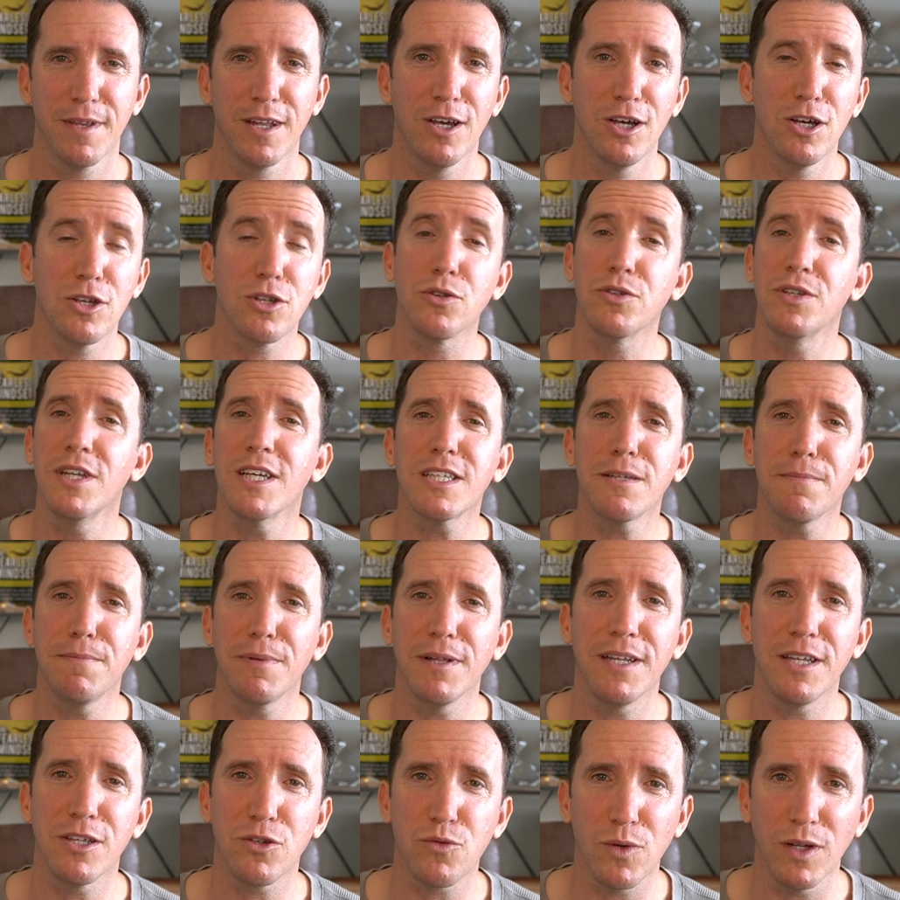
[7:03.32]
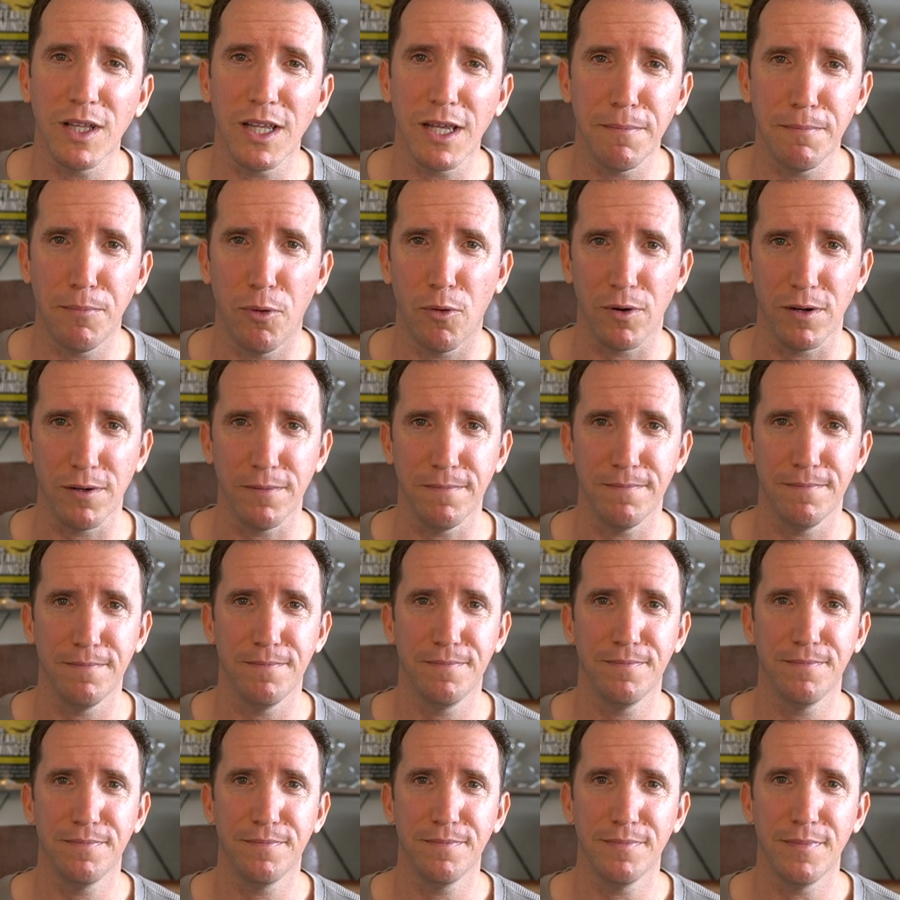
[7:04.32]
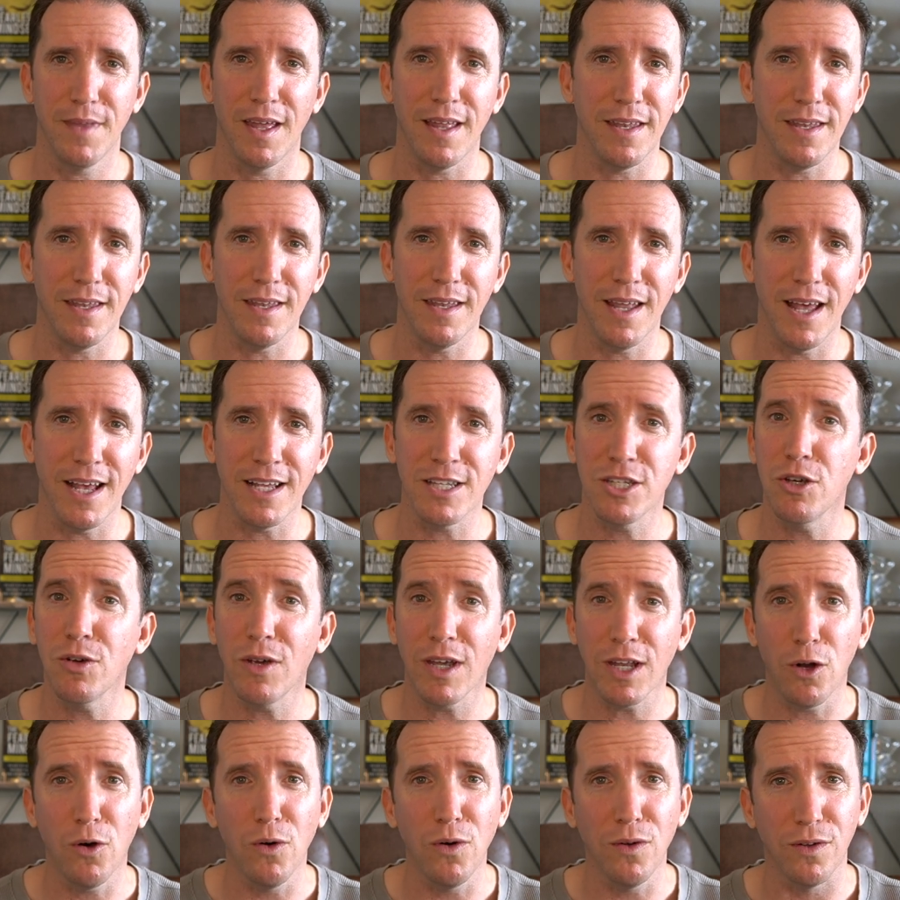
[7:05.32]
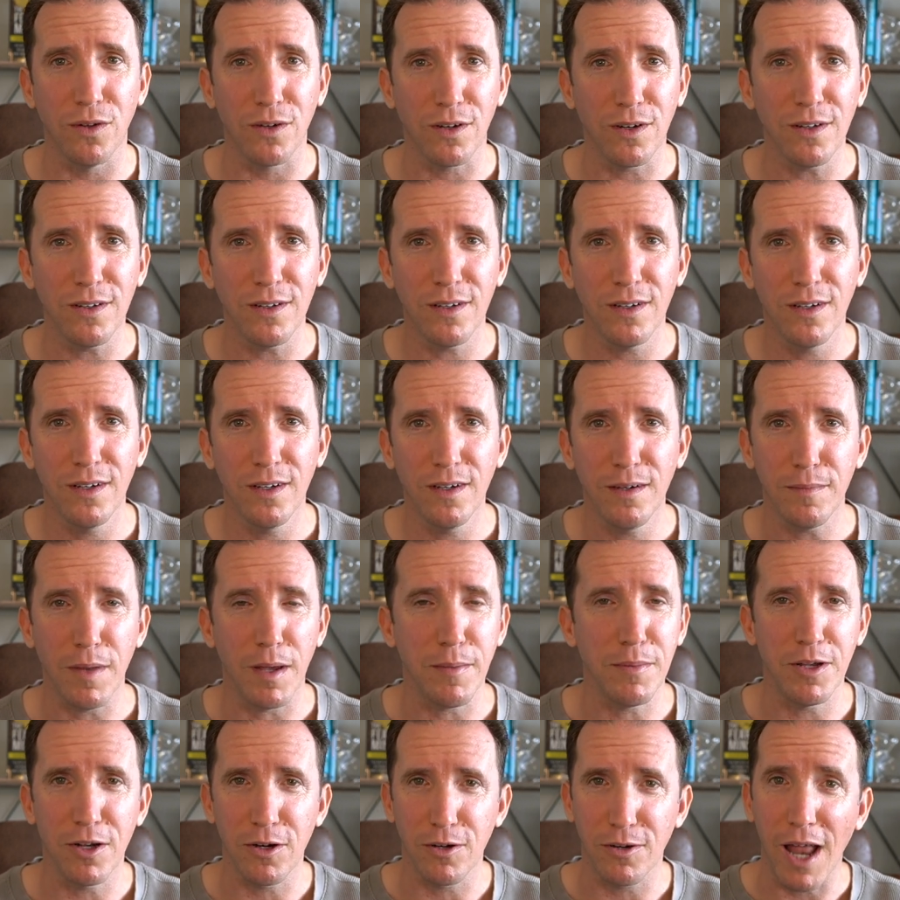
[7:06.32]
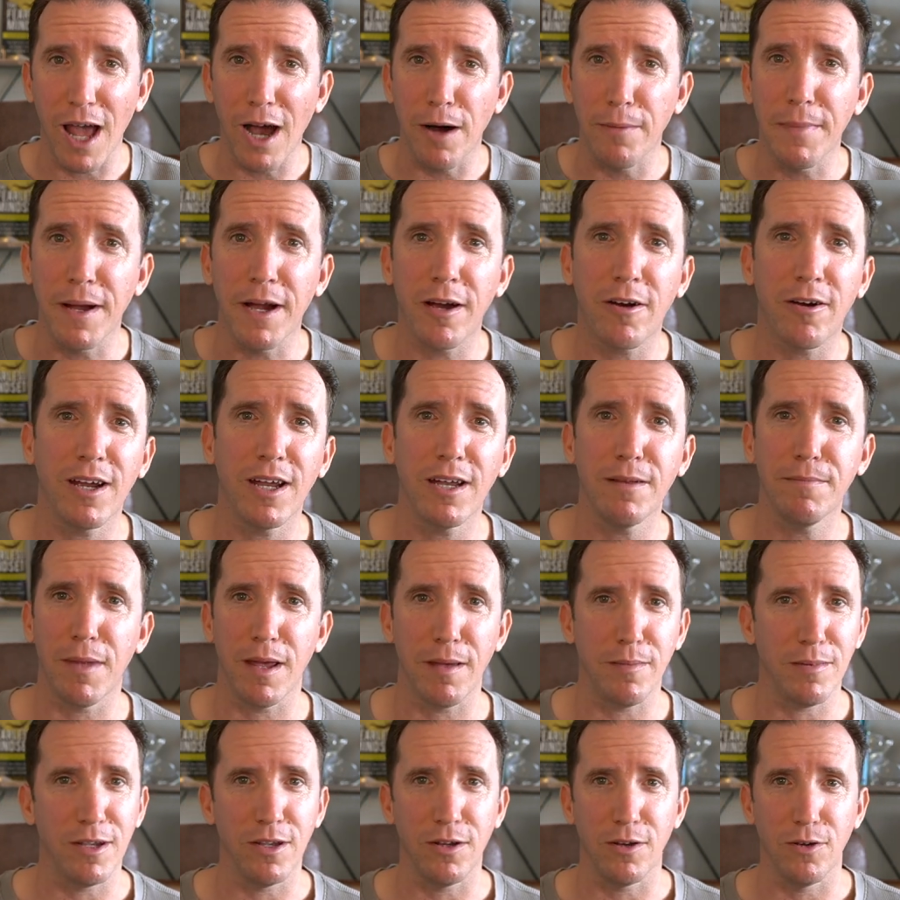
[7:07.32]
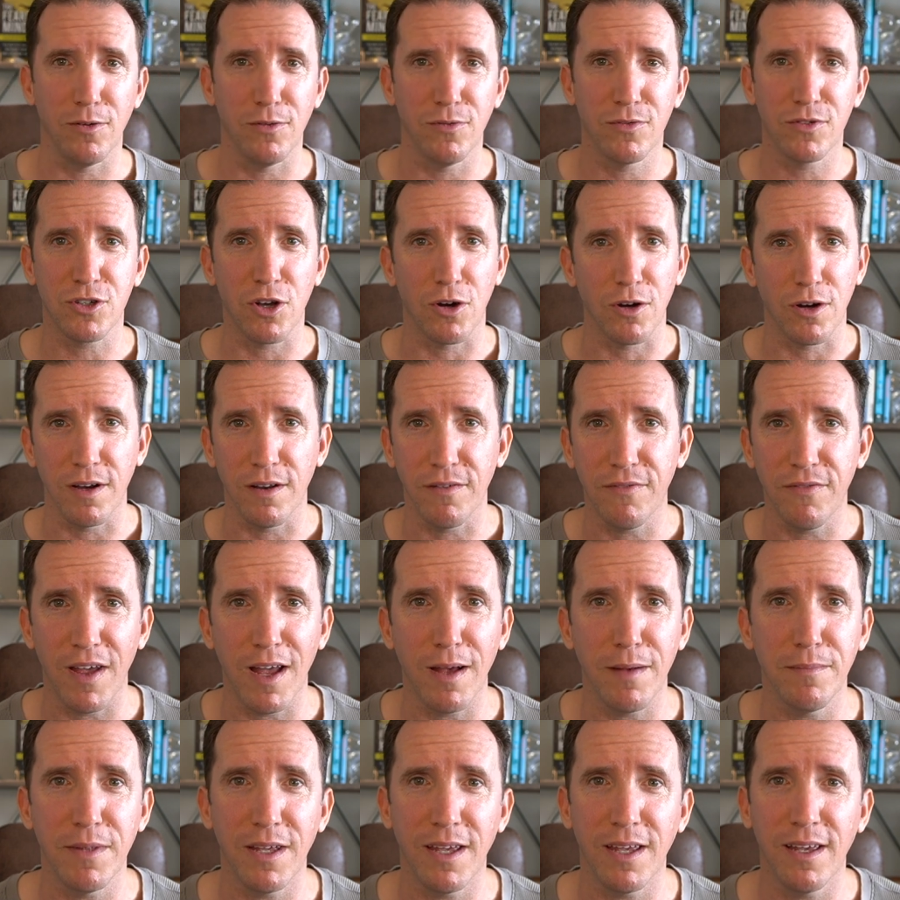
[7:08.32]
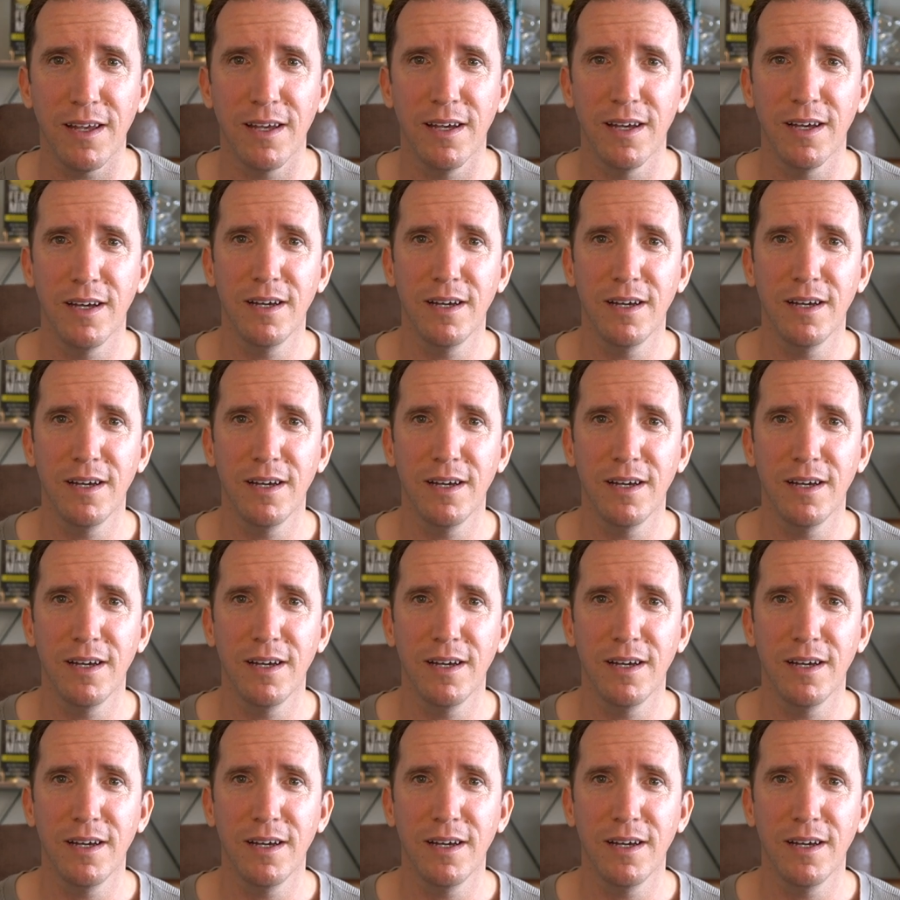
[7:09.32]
So discipline is really important. And as you get older, maybe you're now married, maybe you've started a family,